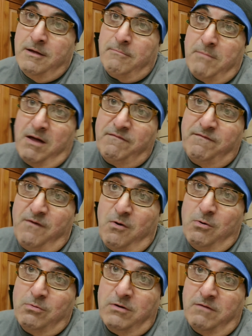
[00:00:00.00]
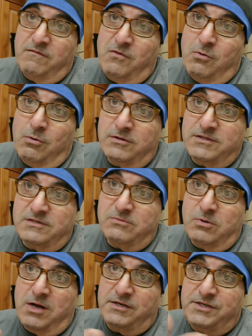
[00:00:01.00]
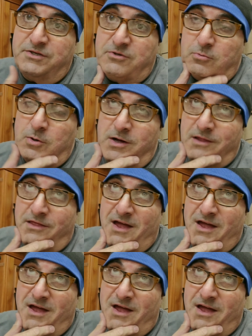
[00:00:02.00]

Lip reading: My phone, of course, is what I shoot with.